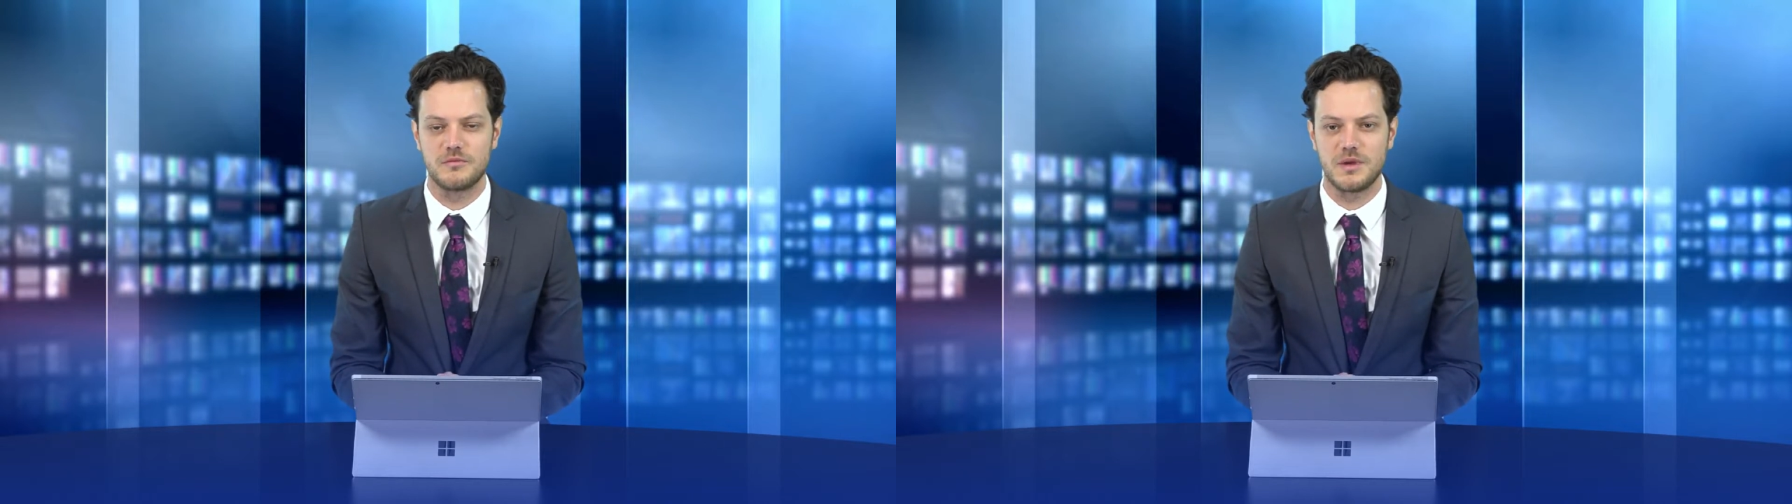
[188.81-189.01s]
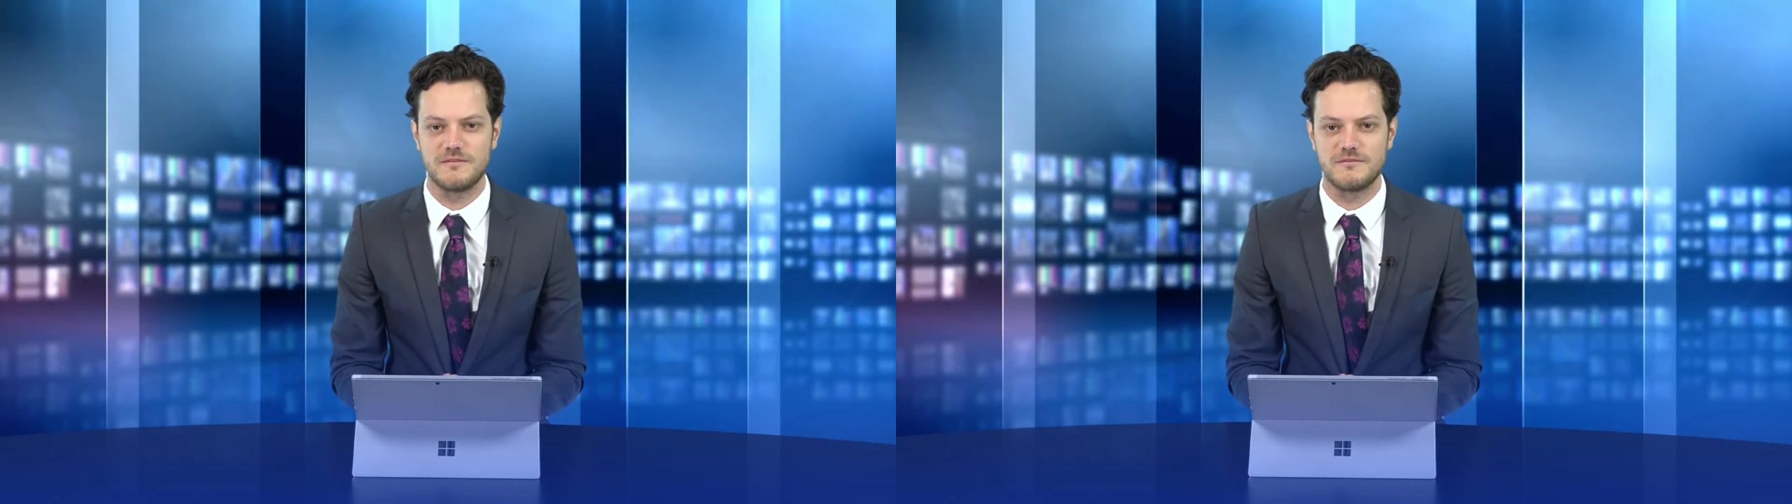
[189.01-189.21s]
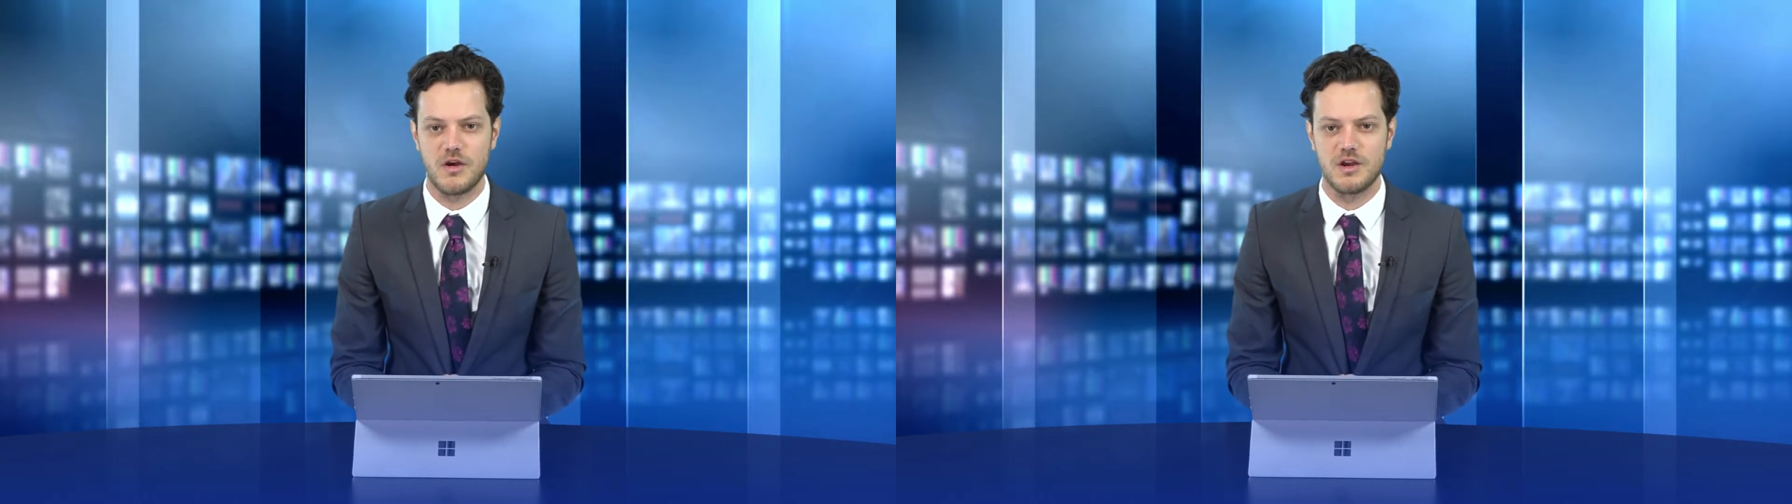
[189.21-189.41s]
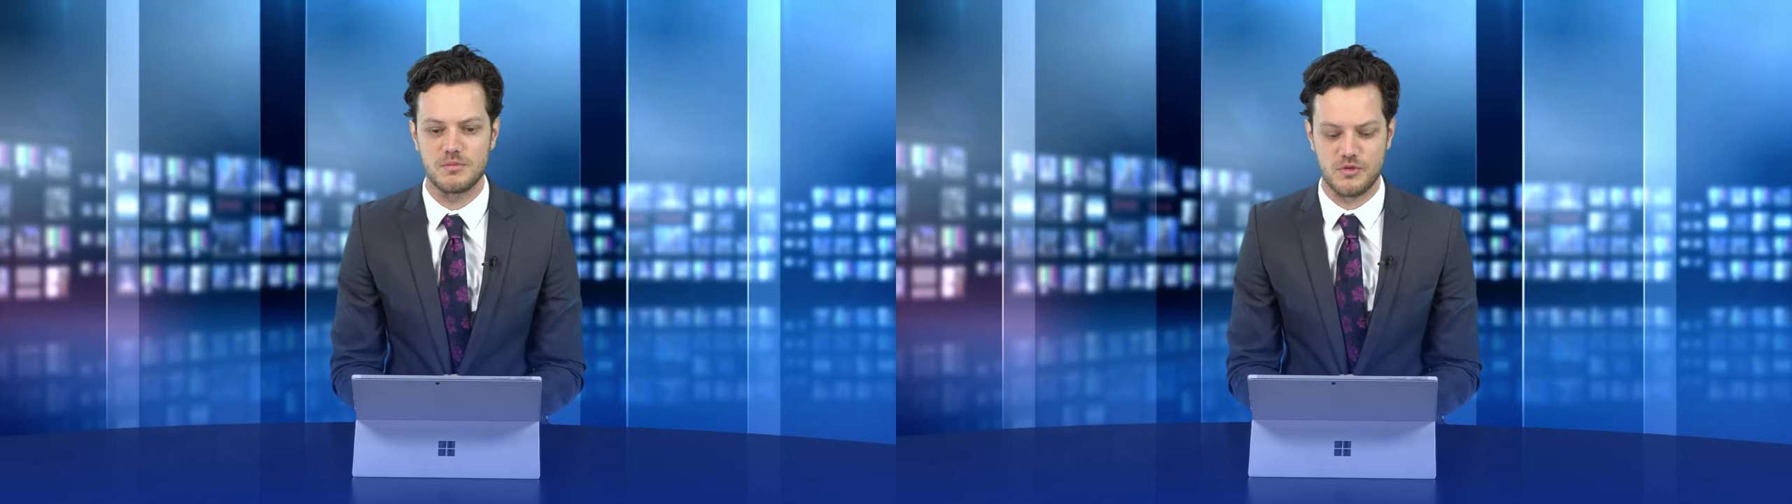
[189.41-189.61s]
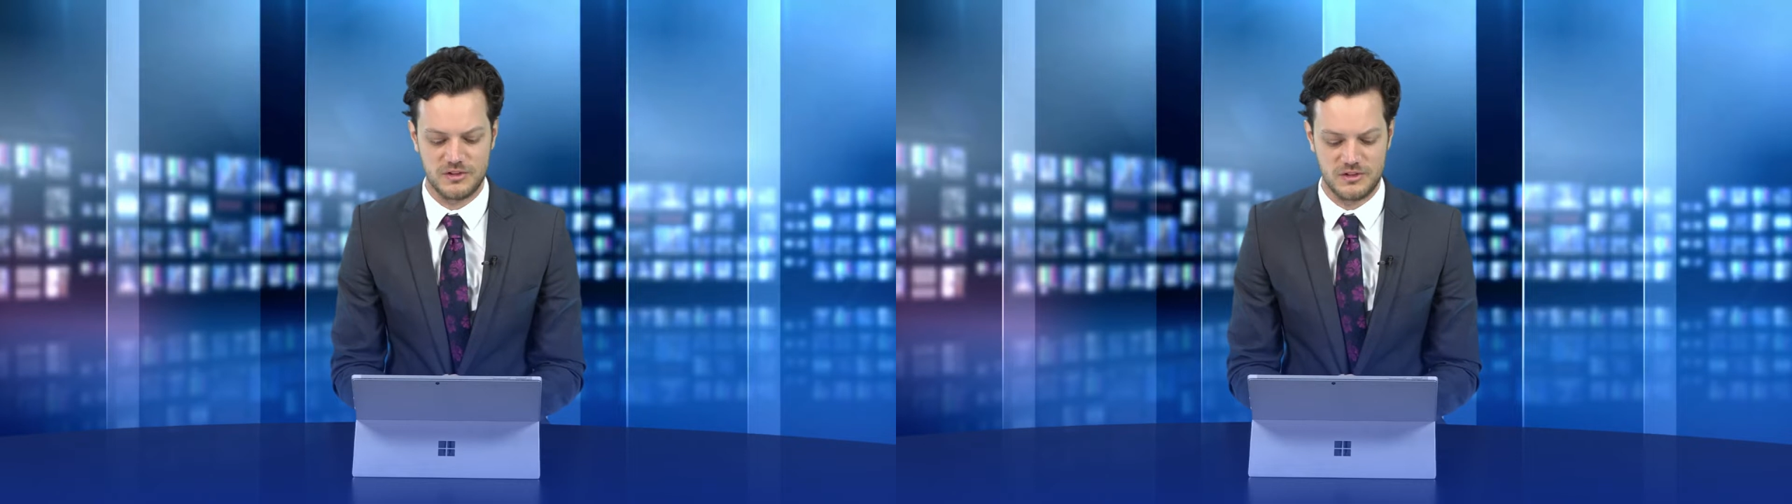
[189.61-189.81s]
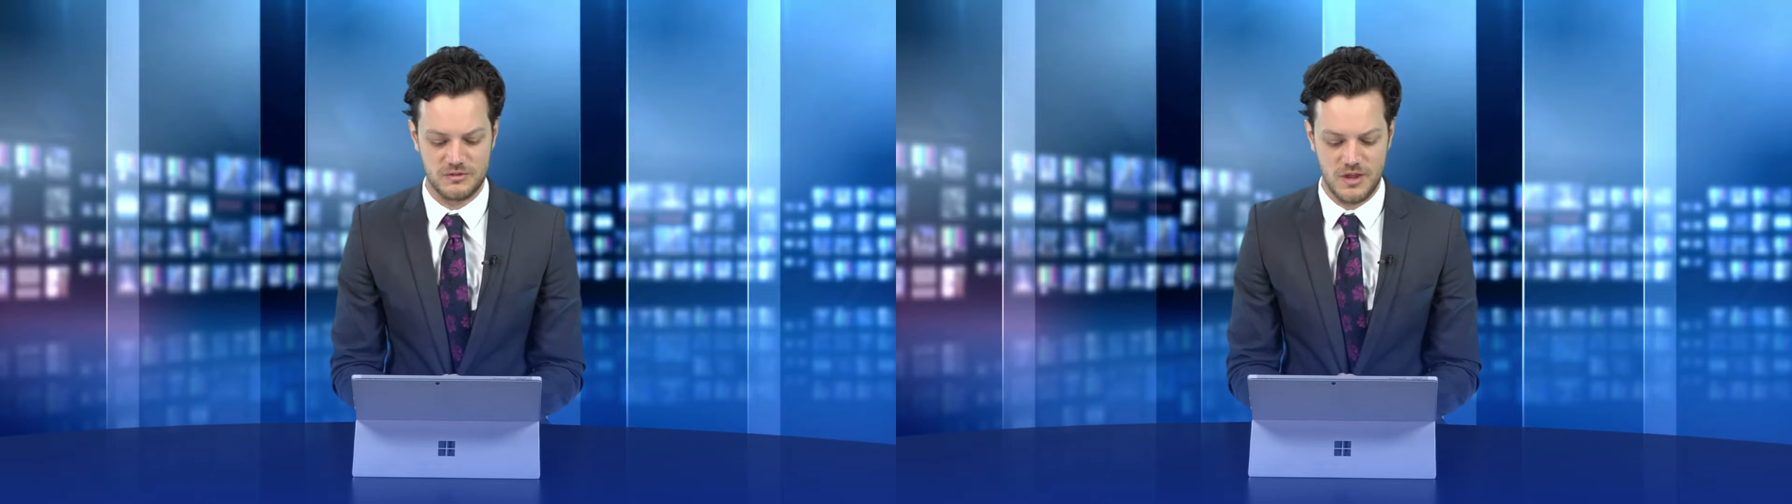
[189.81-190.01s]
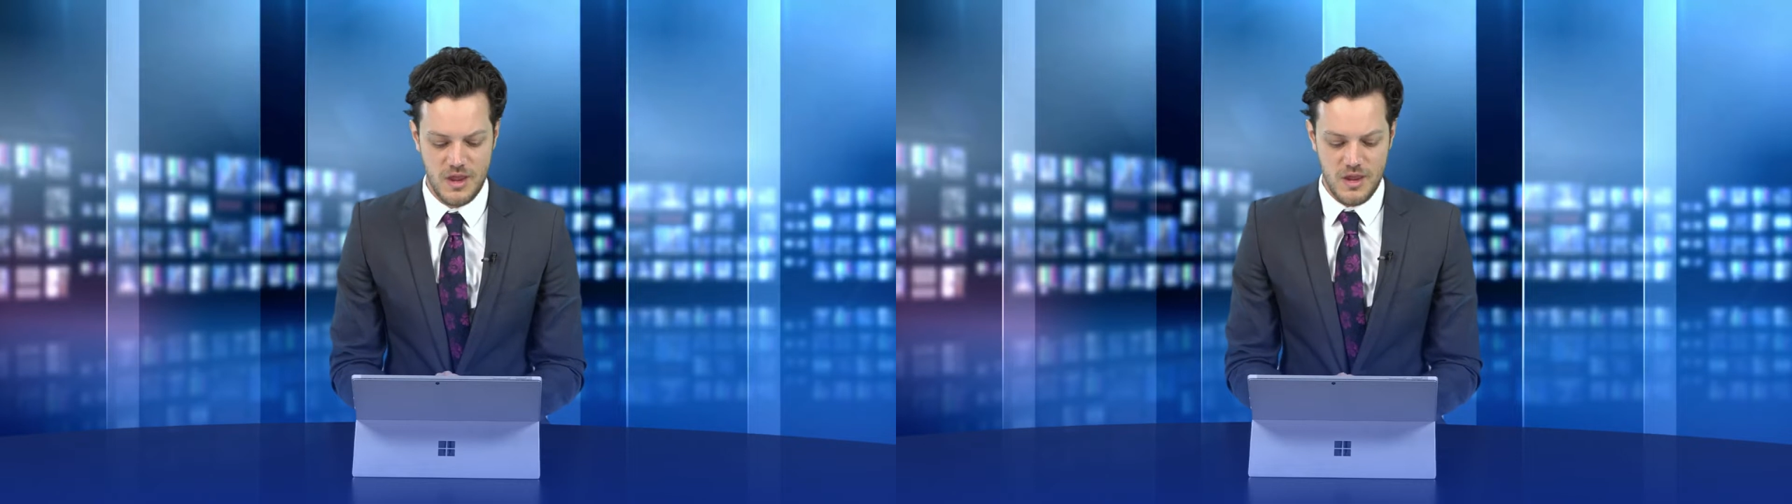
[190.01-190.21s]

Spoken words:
have been very impressive.